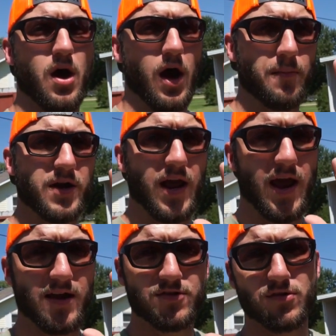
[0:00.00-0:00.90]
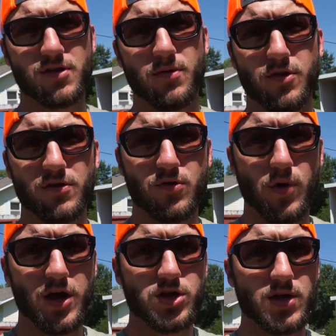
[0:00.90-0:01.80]
I'm going to answer some of those
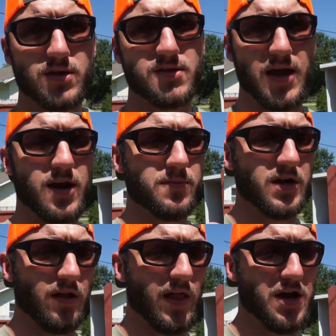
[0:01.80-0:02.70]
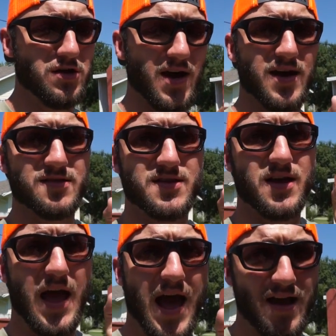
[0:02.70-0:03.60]
questions and I'm going to allow you guys
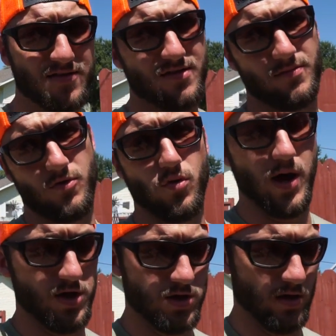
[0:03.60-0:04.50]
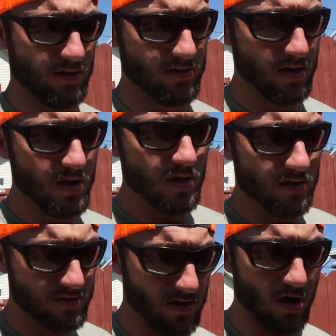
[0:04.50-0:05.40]
to ask some questions.
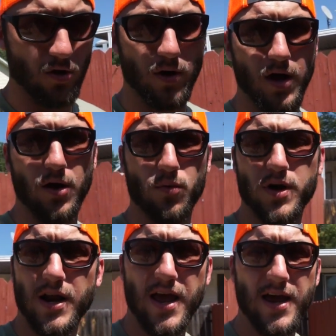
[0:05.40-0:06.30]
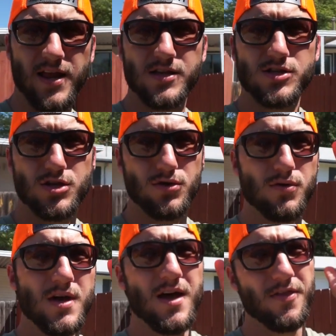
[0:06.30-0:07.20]
So, uh, we're going to head into
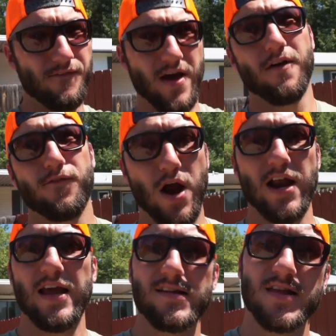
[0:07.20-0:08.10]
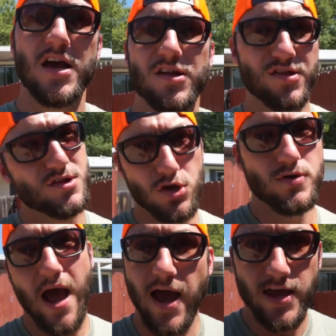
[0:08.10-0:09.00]
the Fowl Fridays
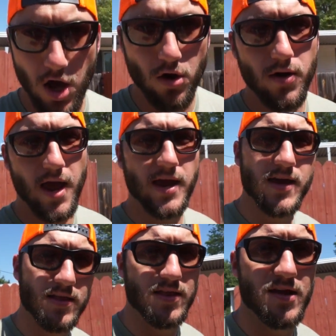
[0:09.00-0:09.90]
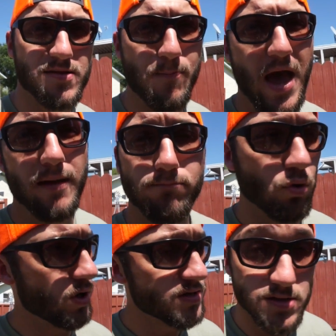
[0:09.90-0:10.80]
studio and get this bad
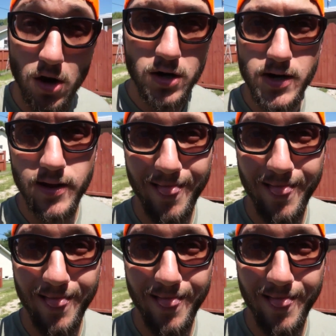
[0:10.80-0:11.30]
boy started.